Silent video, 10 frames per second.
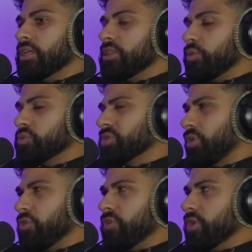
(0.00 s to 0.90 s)
There was
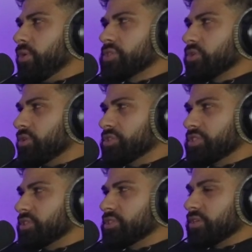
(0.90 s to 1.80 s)
another video I saw,
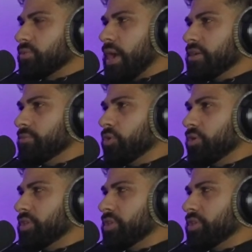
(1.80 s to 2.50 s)
just random though.